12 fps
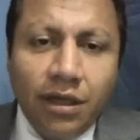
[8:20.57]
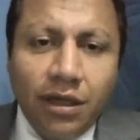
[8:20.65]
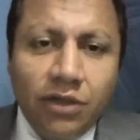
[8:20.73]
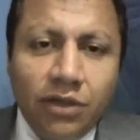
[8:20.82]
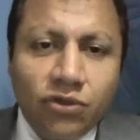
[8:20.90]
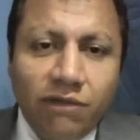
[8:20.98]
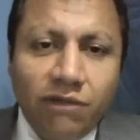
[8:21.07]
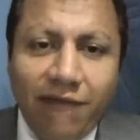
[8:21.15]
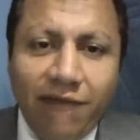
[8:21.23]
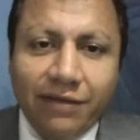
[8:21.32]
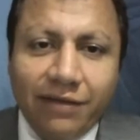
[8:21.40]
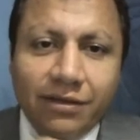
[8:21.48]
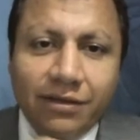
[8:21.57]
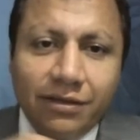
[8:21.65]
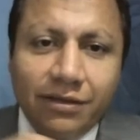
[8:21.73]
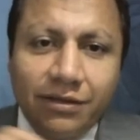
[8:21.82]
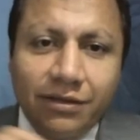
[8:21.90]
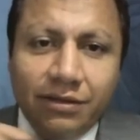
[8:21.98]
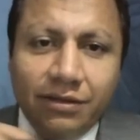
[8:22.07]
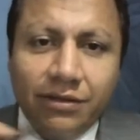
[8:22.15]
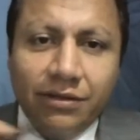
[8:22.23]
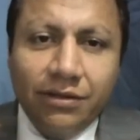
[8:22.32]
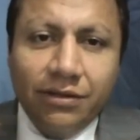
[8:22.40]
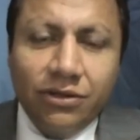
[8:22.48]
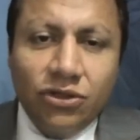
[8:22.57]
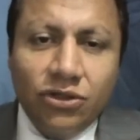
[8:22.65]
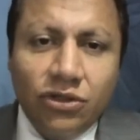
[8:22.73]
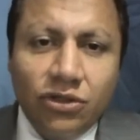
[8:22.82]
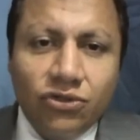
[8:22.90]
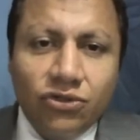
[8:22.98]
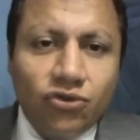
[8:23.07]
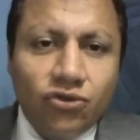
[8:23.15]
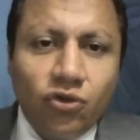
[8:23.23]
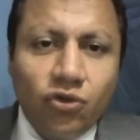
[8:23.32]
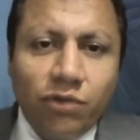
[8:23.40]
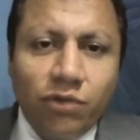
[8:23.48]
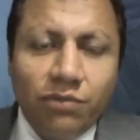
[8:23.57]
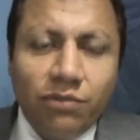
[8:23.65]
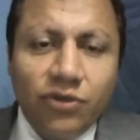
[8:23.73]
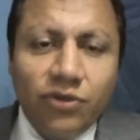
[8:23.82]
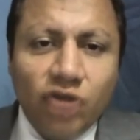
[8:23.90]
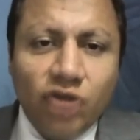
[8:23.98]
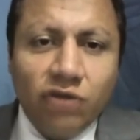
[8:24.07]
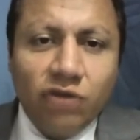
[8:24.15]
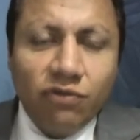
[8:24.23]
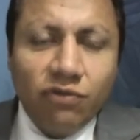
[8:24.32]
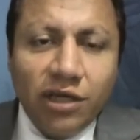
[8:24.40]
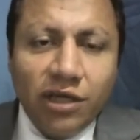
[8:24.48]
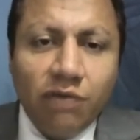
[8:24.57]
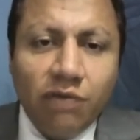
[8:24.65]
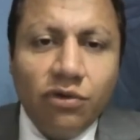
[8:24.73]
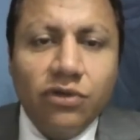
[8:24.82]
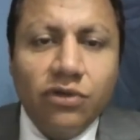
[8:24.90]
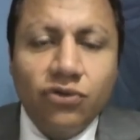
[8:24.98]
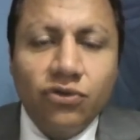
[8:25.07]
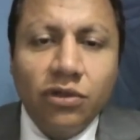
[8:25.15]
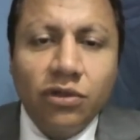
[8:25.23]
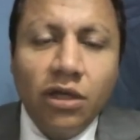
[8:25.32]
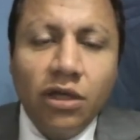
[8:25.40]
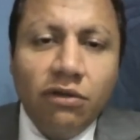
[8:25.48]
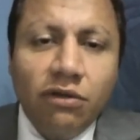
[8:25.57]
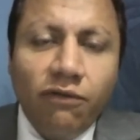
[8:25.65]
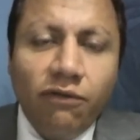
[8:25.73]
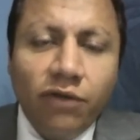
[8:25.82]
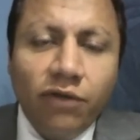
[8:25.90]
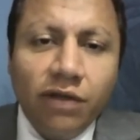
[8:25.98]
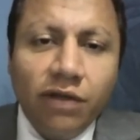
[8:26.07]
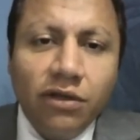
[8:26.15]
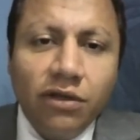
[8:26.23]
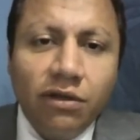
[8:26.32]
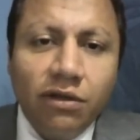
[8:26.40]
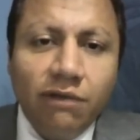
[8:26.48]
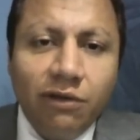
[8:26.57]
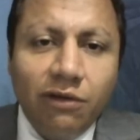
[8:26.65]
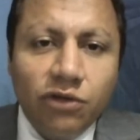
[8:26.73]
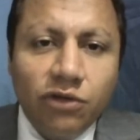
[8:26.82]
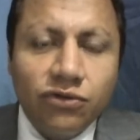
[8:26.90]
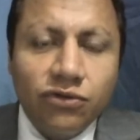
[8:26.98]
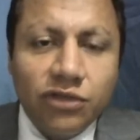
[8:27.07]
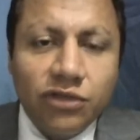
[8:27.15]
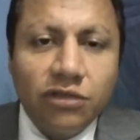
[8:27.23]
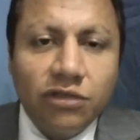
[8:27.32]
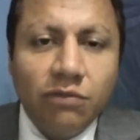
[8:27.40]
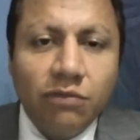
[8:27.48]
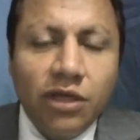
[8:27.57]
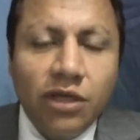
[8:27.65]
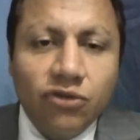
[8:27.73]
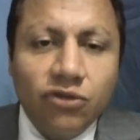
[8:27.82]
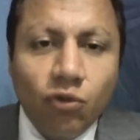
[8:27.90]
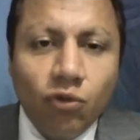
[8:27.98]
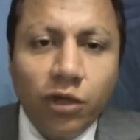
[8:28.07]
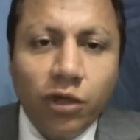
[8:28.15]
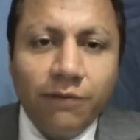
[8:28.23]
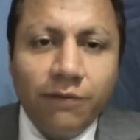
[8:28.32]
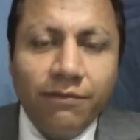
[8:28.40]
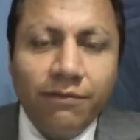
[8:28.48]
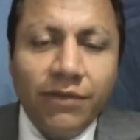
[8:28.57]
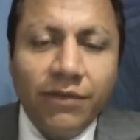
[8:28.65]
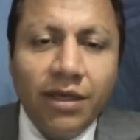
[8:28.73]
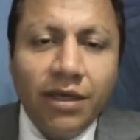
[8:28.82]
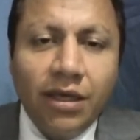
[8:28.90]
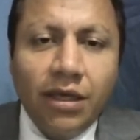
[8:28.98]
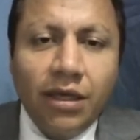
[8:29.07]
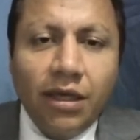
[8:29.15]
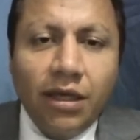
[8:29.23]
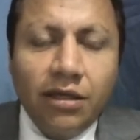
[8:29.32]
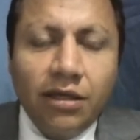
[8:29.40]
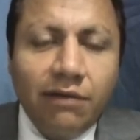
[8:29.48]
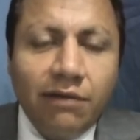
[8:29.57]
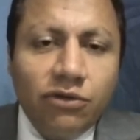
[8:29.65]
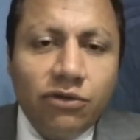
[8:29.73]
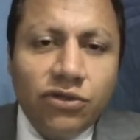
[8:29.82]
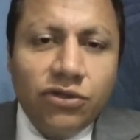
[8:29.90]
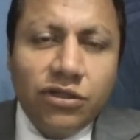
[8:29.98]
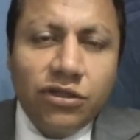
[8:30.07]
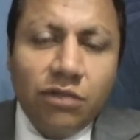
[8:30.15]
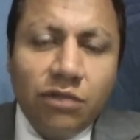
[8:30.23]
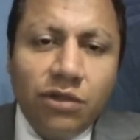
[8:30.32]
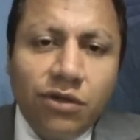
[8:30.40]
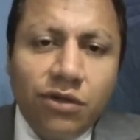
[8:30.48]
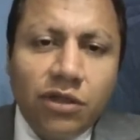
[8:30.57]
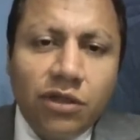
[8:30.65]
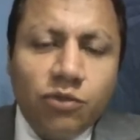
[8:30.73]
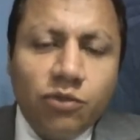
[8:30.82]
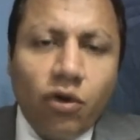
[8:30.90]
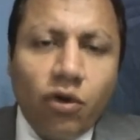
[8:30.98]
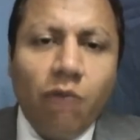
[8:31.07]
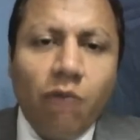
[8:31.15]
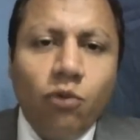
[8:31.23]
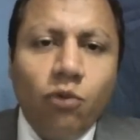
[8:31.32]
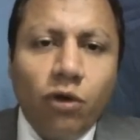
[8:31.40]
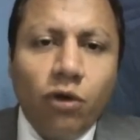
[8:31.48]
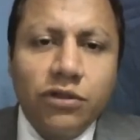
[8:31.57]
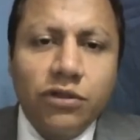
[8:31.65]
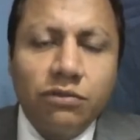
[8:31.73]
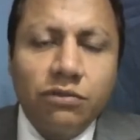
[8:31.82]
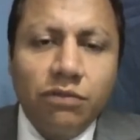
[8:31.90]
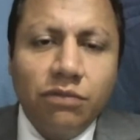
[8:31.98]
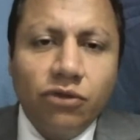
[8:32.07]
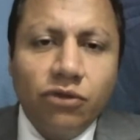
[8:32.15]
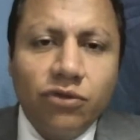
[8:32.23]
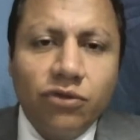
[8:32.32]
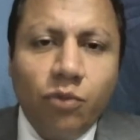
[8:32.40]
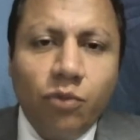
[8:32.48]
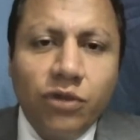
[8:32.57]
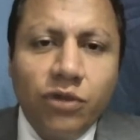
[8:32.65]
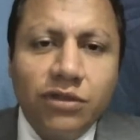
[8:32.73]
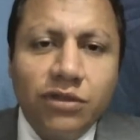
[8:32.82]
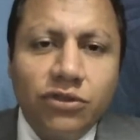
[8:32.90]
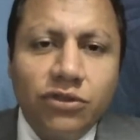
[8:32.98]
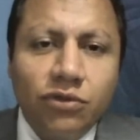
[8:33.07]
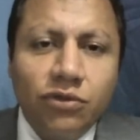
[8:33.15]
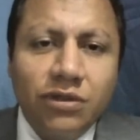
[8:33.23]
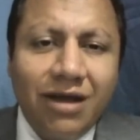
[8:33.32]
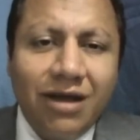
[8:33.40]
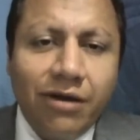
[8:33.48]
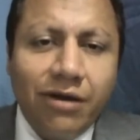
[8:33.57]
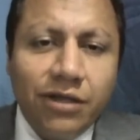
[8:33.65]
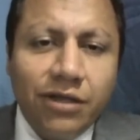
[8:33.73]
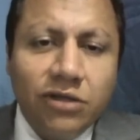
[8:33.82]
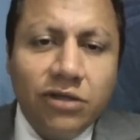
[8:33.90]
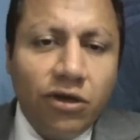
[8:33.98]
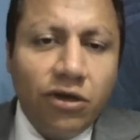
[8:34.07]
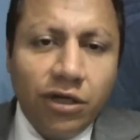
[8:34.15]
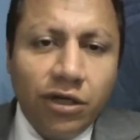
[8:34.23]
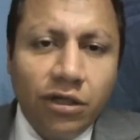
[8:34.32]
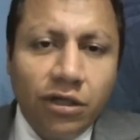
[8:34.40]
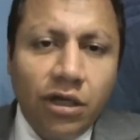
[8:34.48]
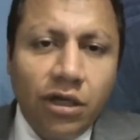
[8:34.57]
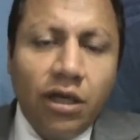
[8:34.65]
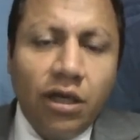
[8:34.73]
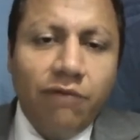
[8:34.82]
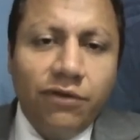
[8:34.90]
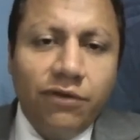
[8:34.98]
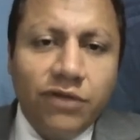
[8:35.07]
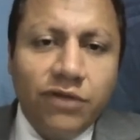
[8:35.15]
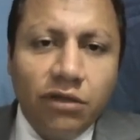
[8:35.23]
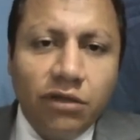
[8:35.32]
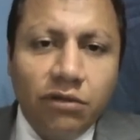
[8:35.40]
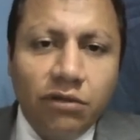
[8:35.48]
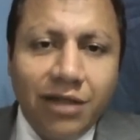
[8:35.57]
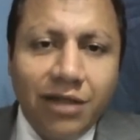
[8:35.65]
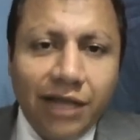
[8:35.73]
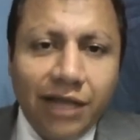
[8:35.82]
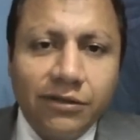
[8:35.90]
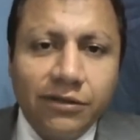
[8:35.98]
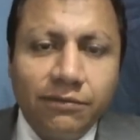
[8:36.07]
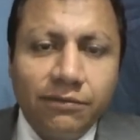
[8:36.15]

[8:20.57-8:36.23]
and it's only flat, it's not showing change of behavior in the student. Therefore, that evaluation system is not working. And the evaluation system in the Hernandez program works because the points that student is learning every single class